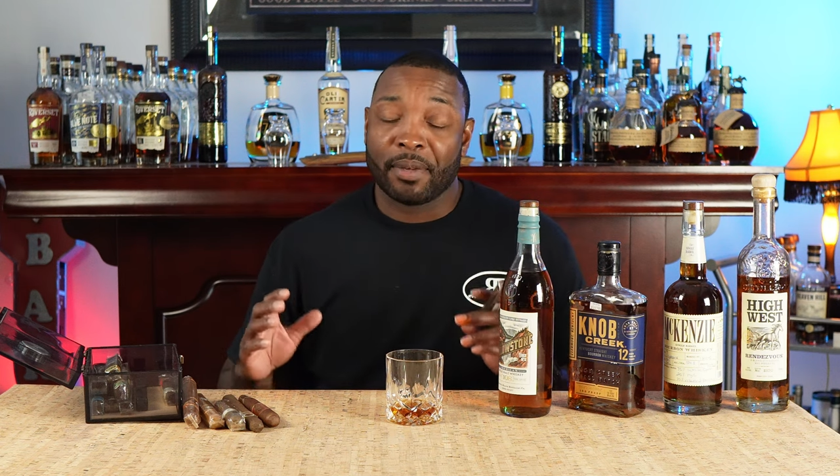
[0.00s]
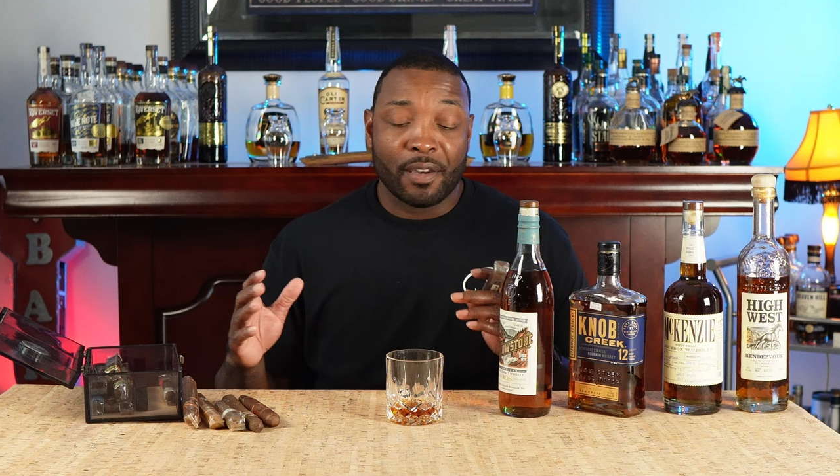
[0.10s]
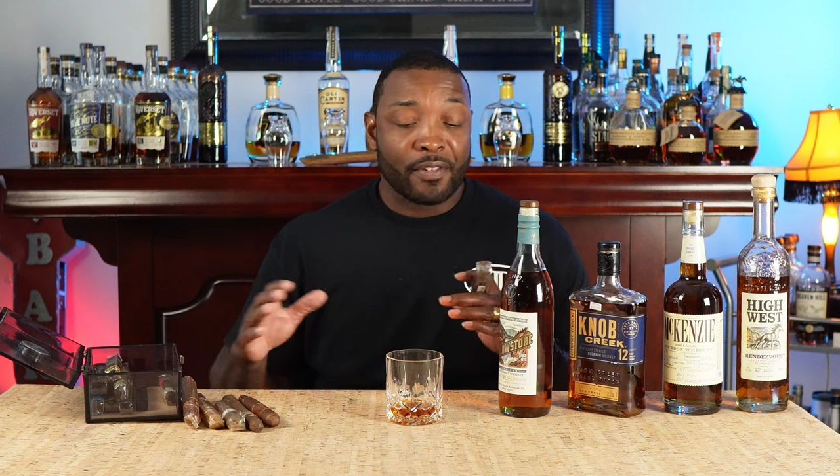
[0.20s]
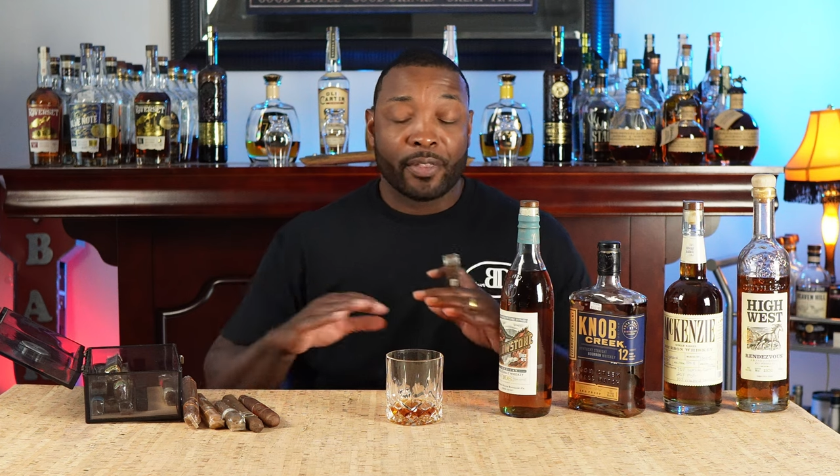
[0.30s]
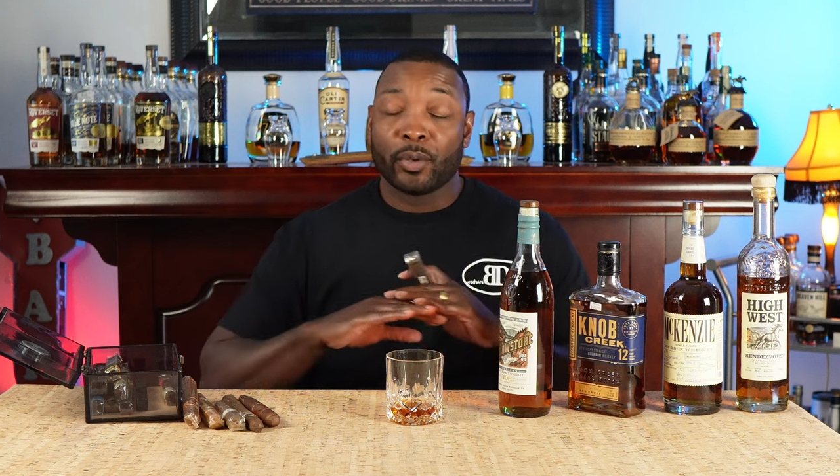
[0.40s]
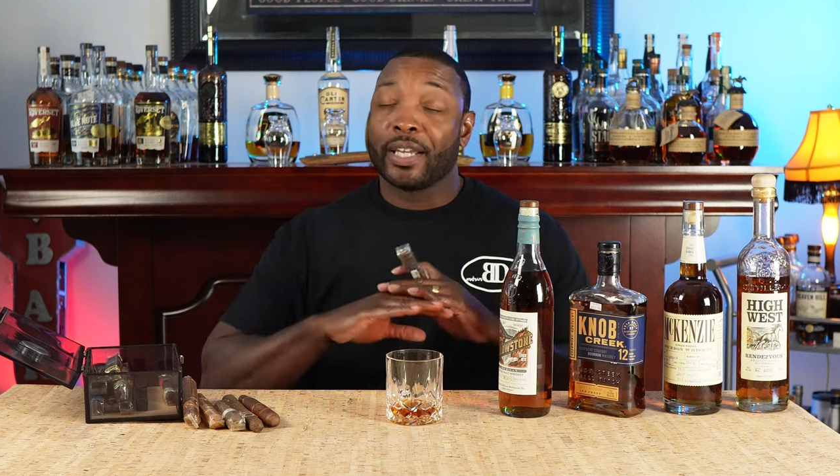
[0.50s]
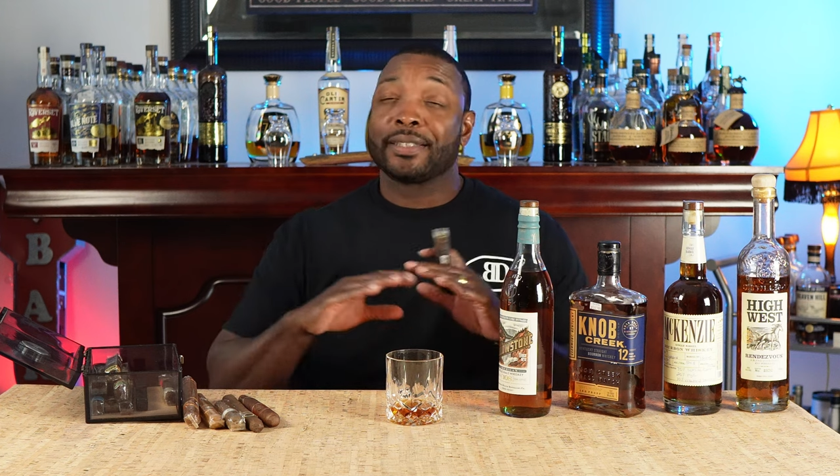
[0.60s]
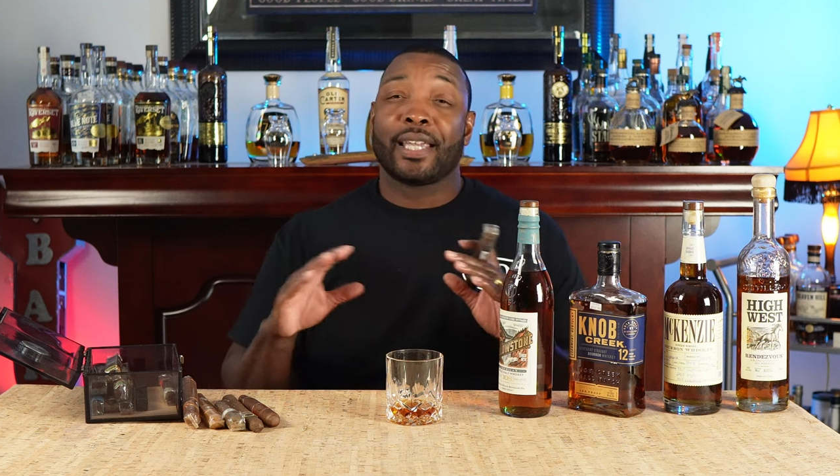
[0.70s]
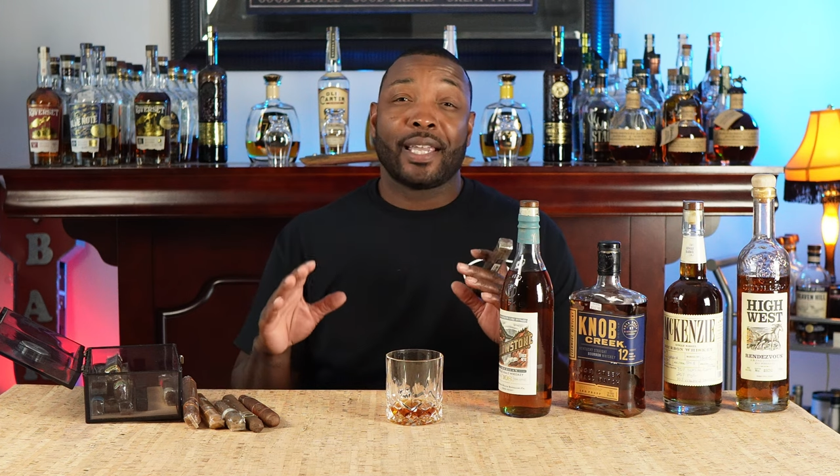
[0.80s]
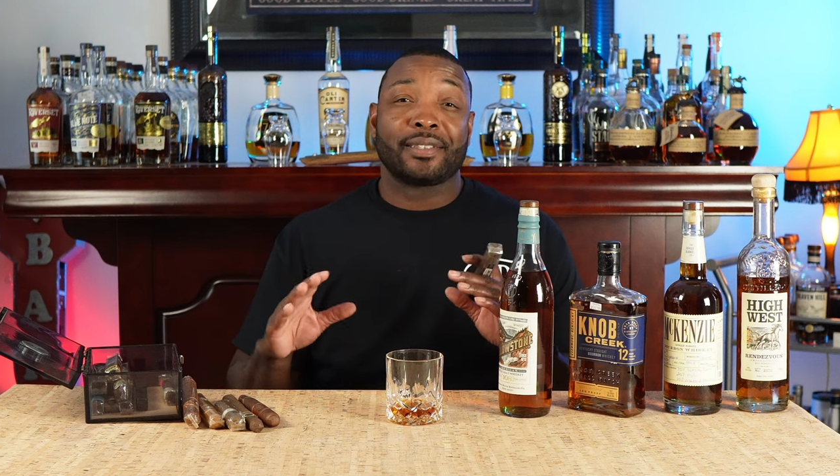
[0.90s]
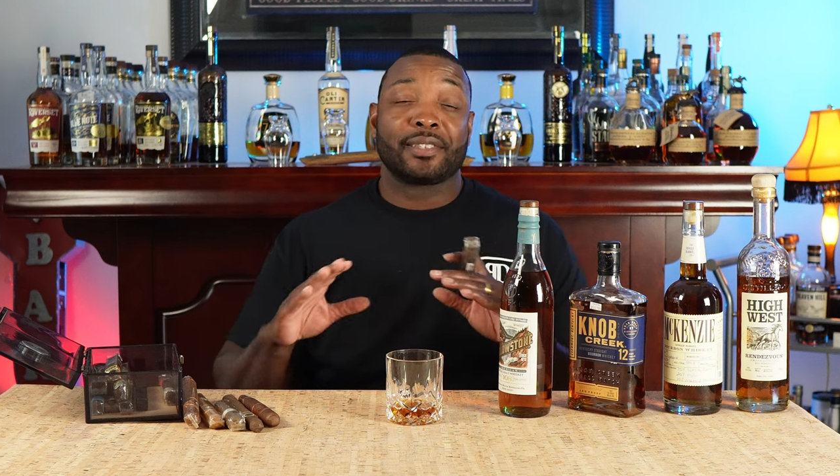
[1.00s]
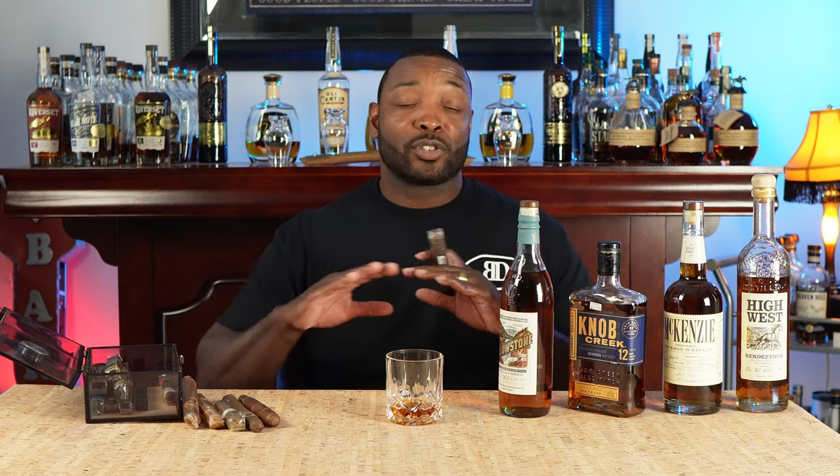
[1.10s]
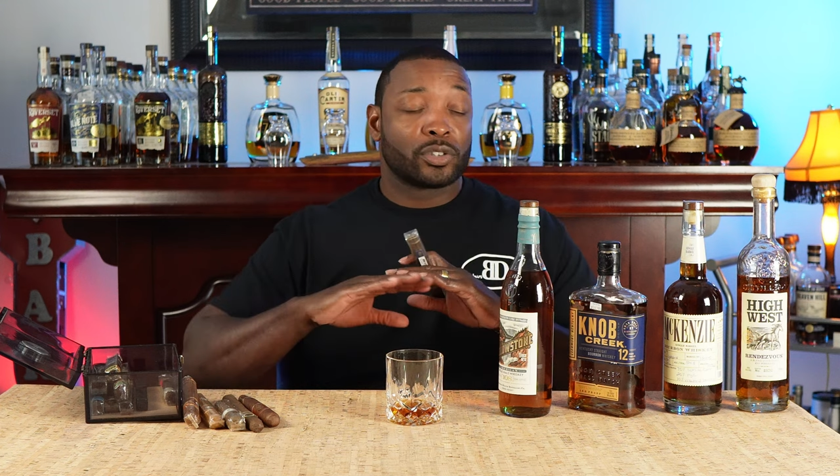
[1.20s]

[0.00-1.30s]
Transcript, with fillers: even though they taste